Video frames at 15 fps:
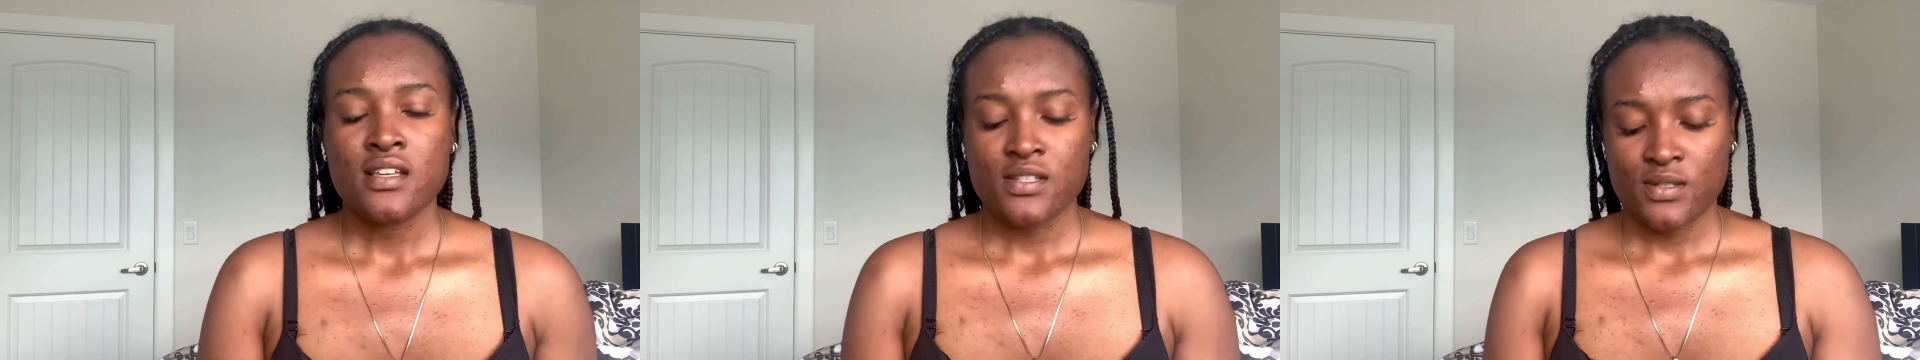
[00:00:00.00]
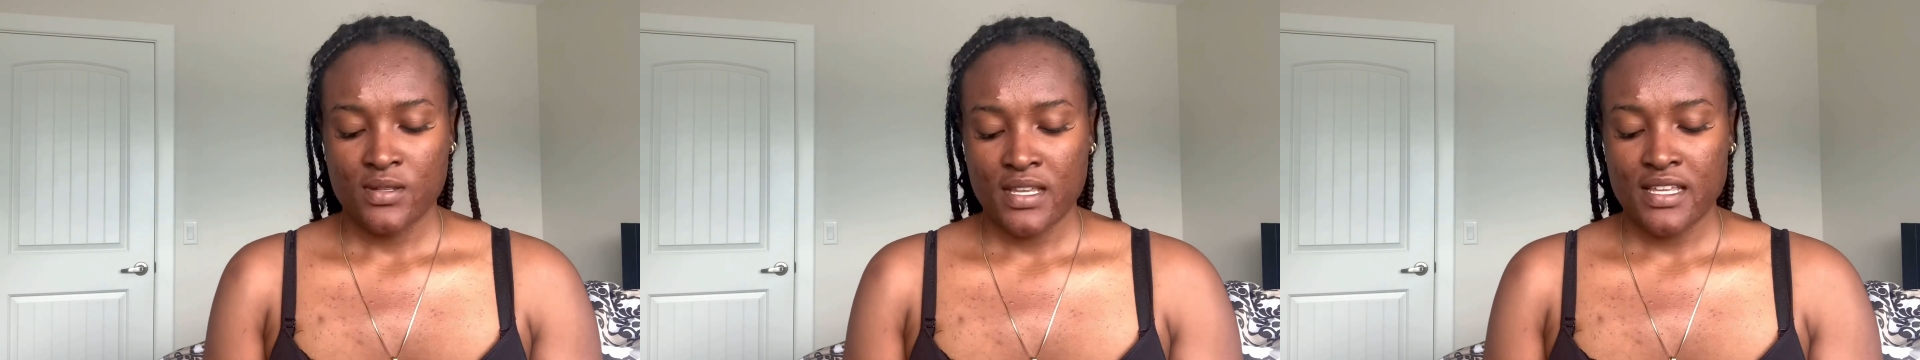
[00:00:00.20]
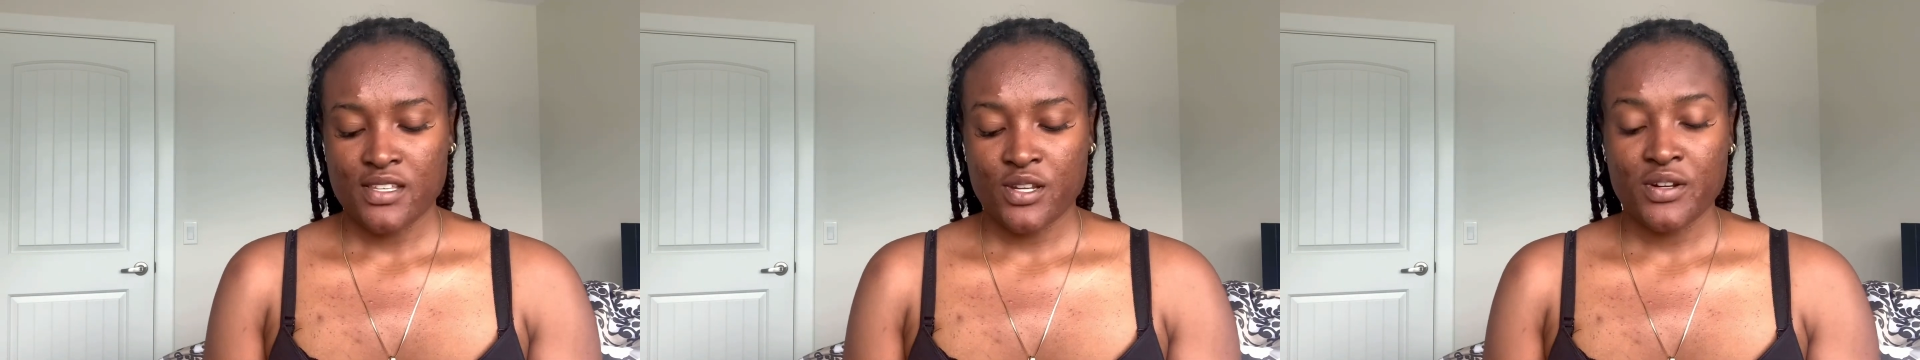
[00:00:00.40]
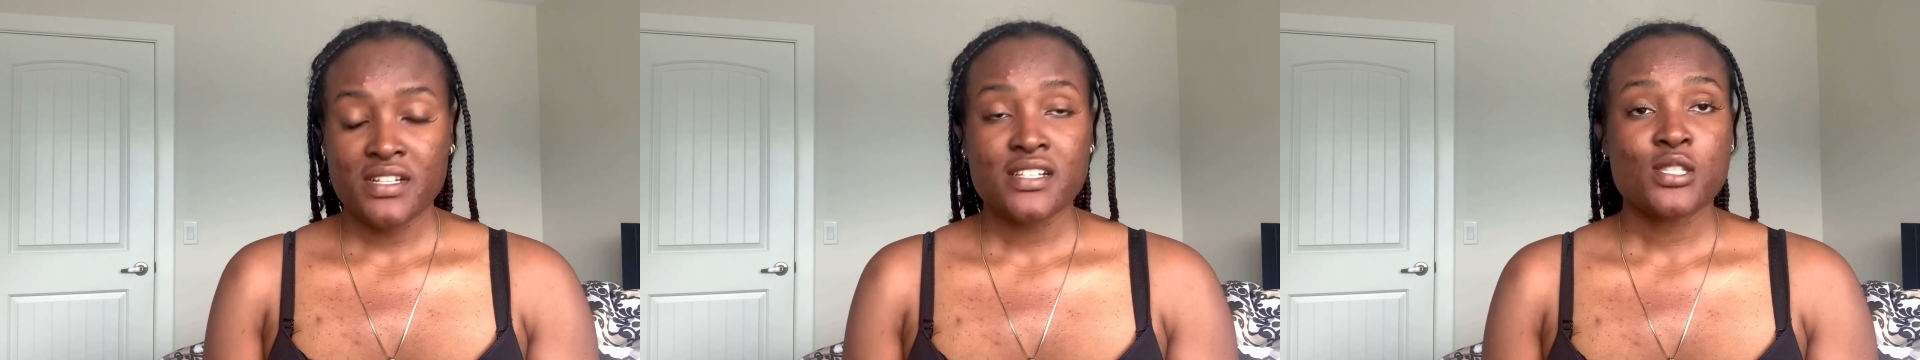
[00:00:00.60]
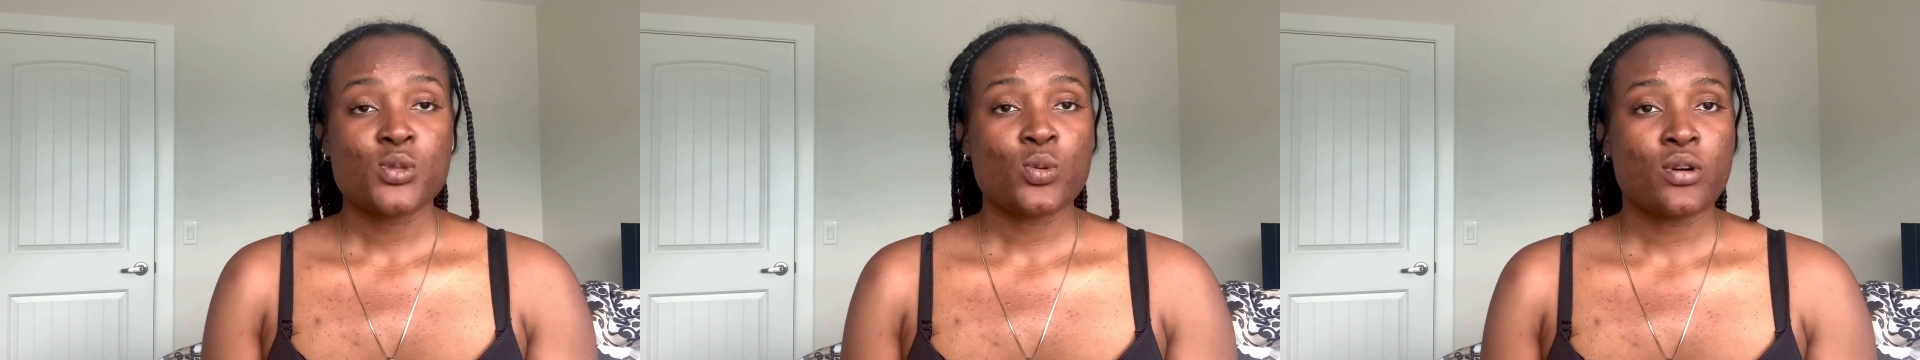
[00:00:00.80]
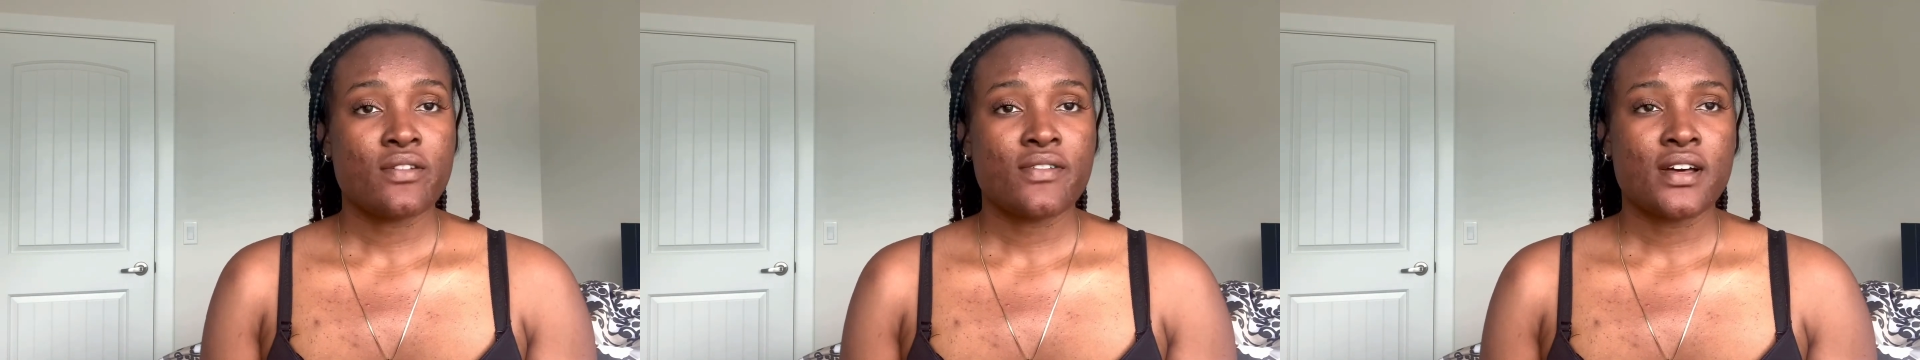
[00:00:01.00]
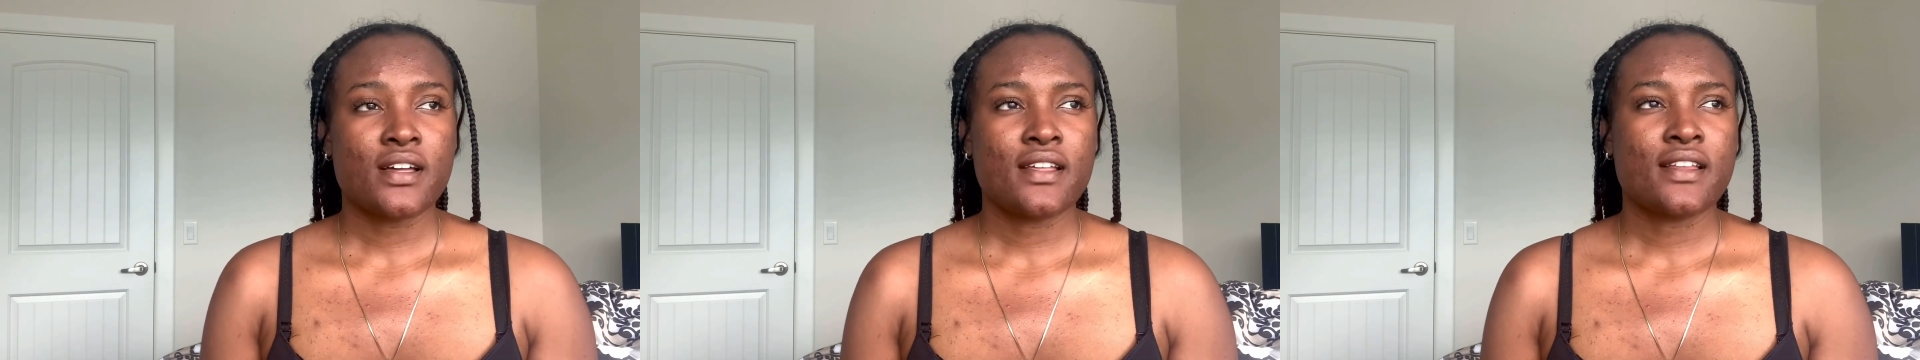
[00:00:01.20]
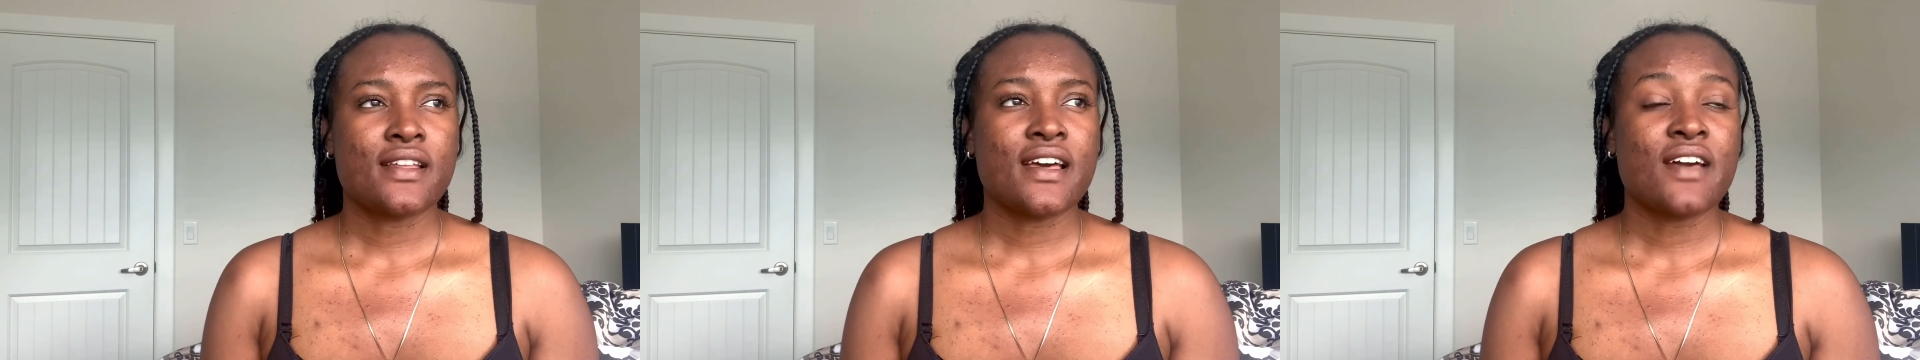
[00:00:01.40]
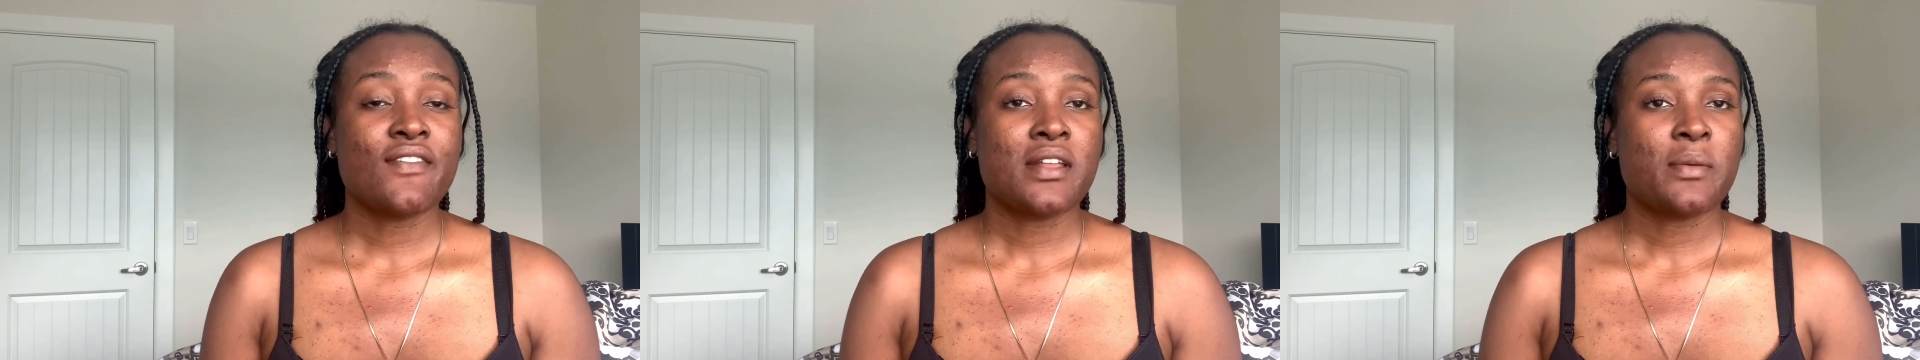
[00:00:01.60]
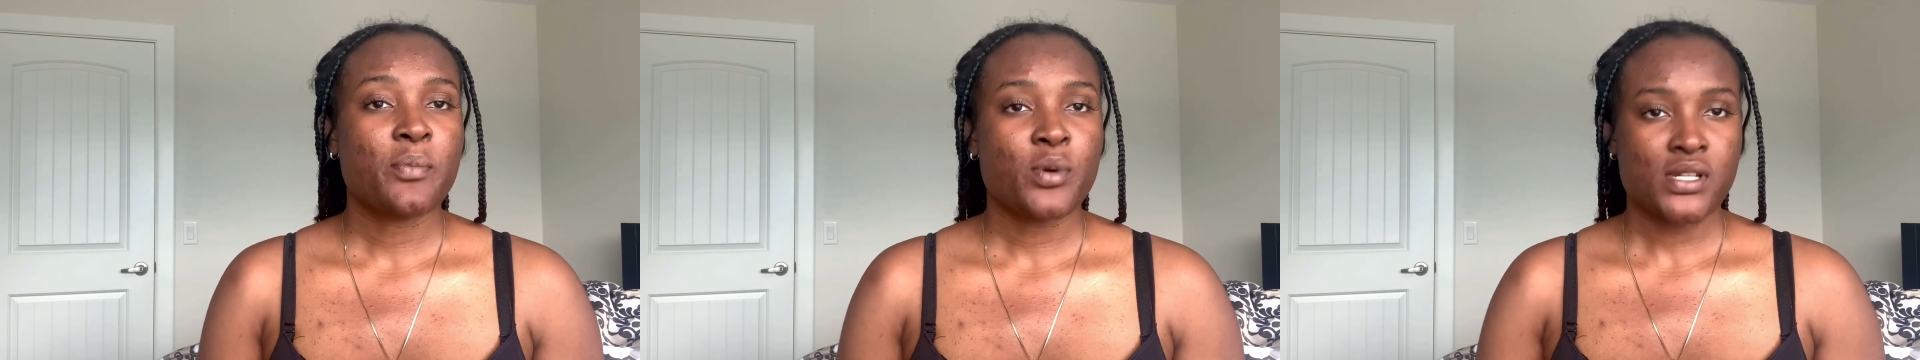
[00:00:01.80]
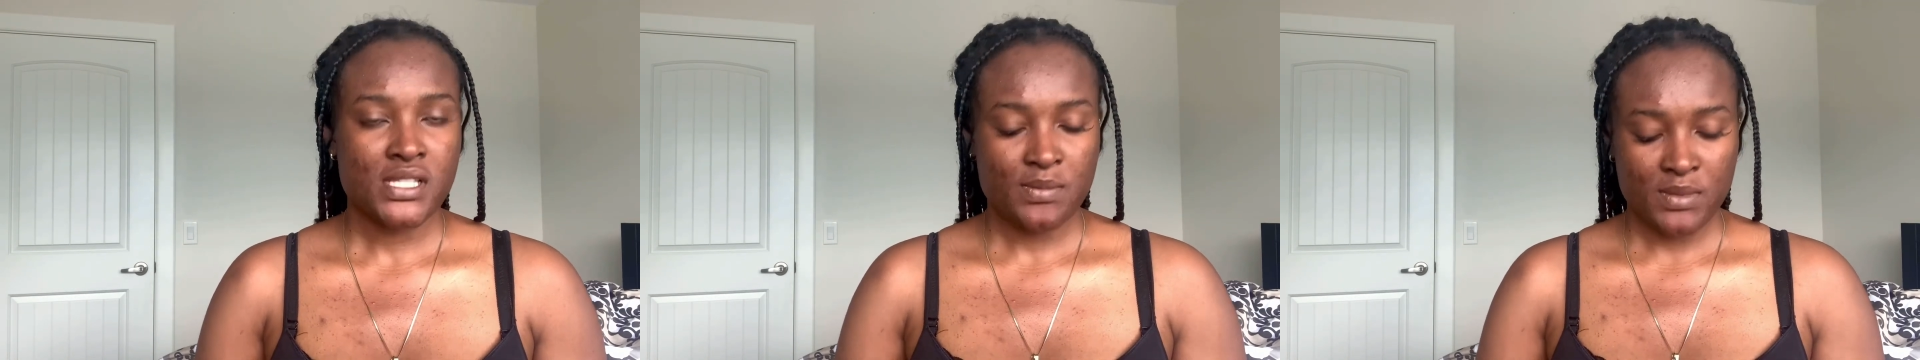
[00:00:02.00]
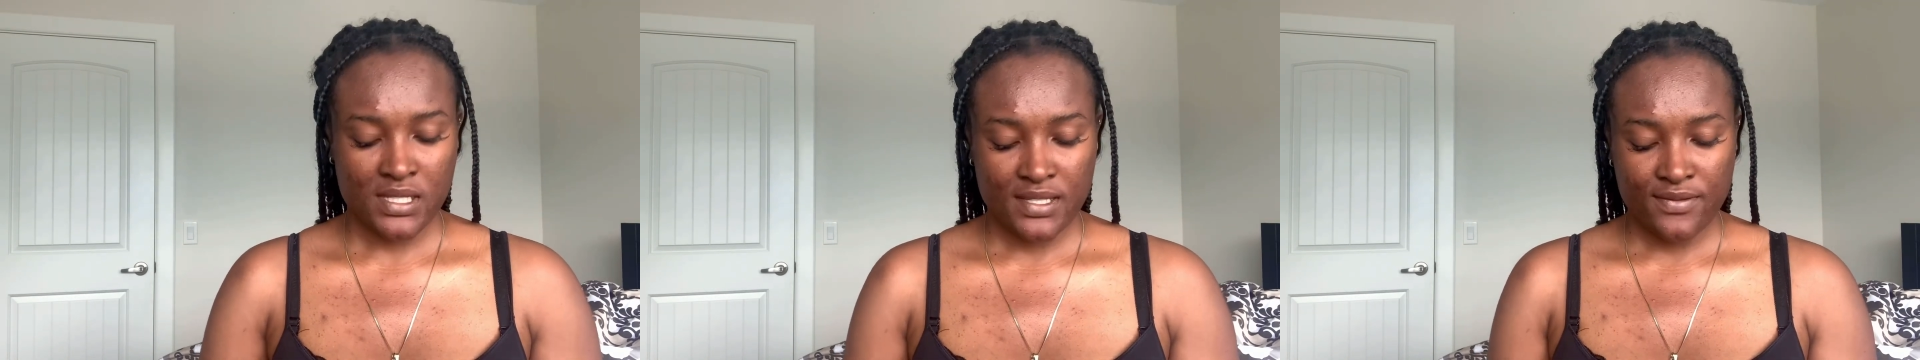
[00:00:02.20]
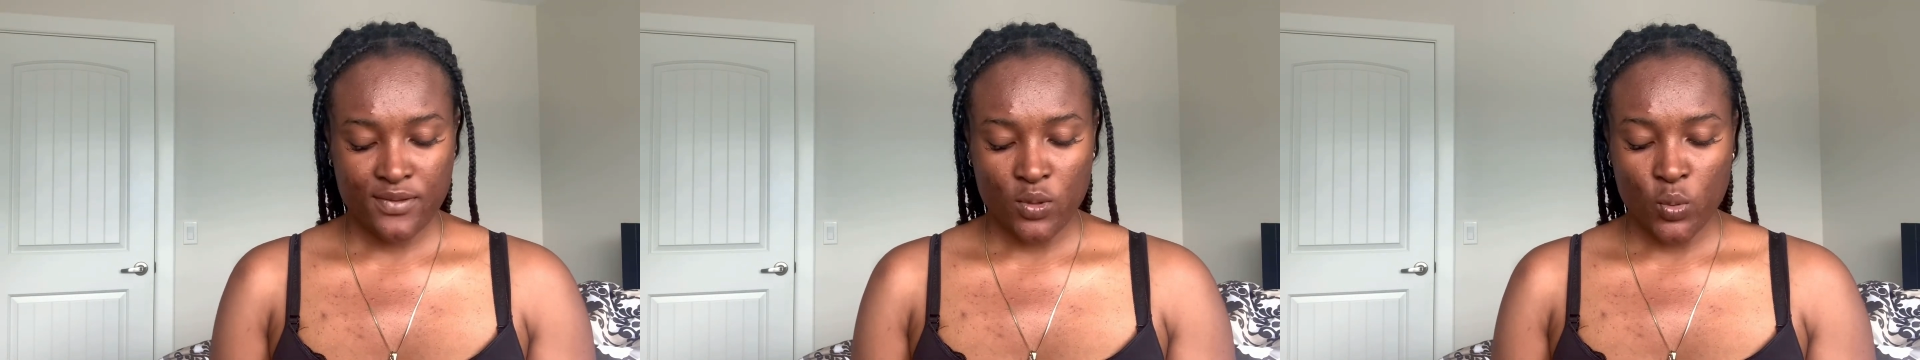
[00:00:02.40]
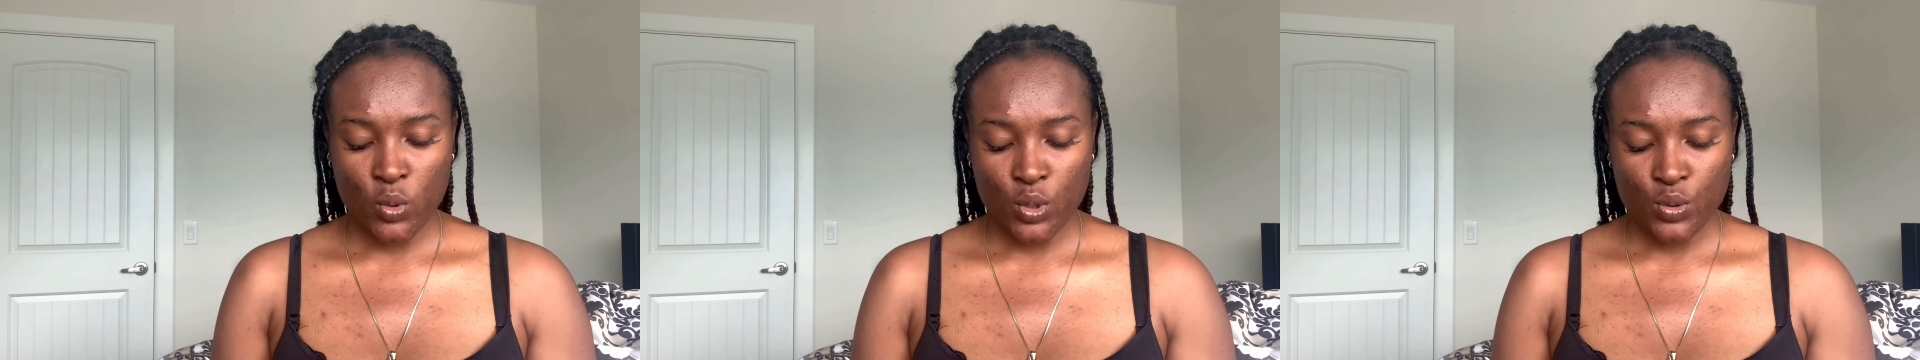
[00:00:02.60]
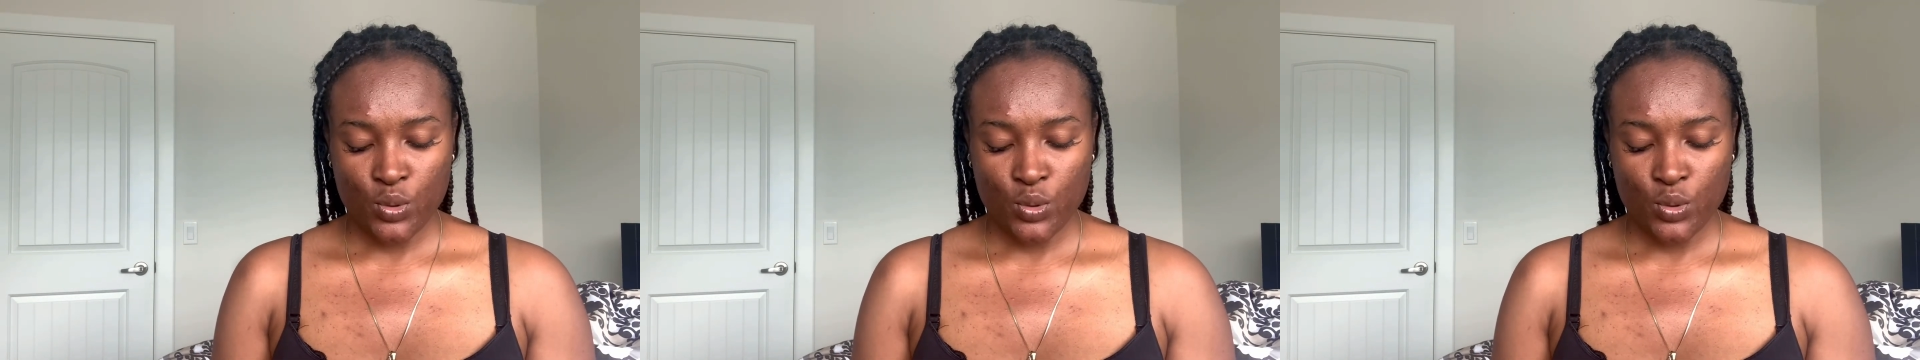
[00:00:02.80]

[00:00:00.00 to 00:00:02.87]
it's currently 12 and I have an appointment for 1